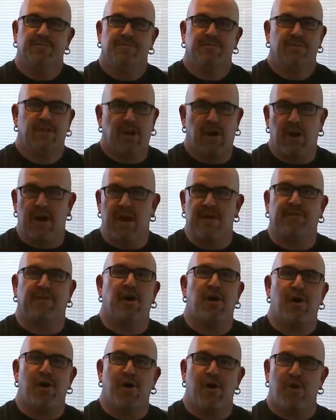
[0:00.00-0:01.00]
even
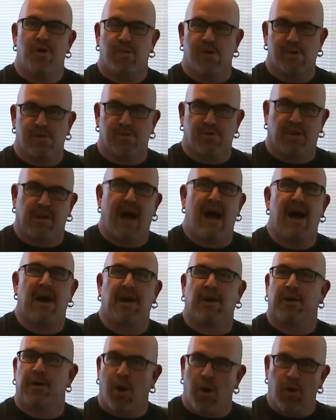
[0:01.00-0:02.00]
though we're relying
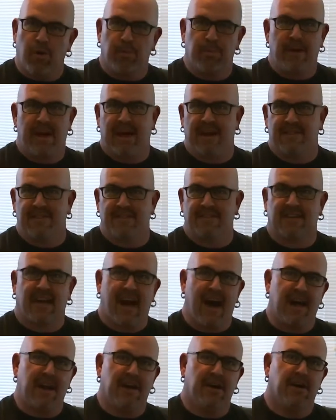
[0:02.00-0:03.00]
on old bands to
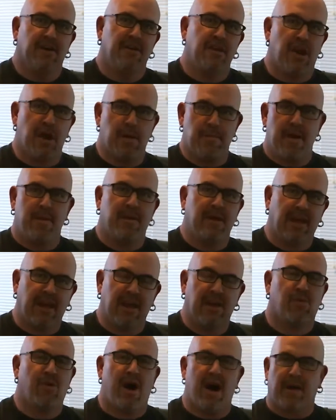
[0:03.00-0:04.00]
kind of, maybe
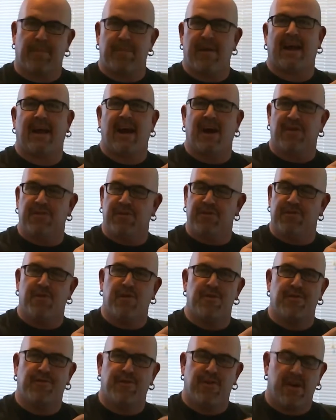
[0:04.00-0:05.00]
get rock back out in the
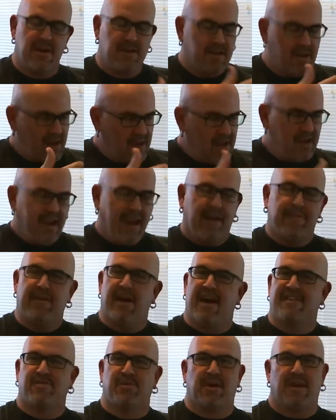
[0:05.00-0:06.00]
forefront, if
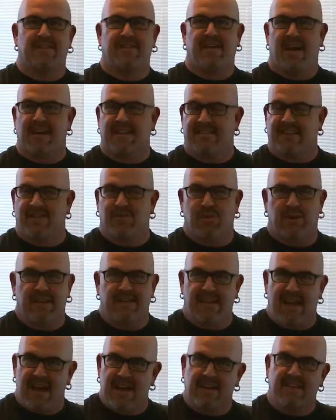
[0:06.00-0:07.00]
that's what it takes, that's what it
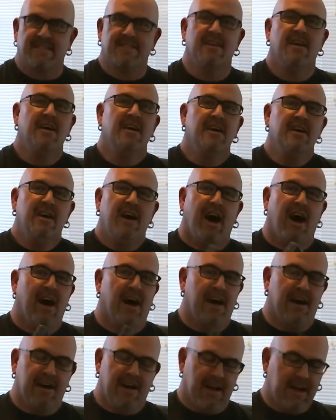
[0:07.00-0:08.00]
takes.
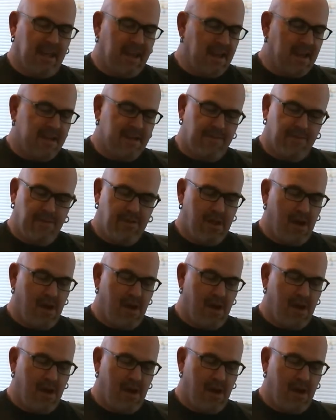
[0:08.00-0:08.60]
Again,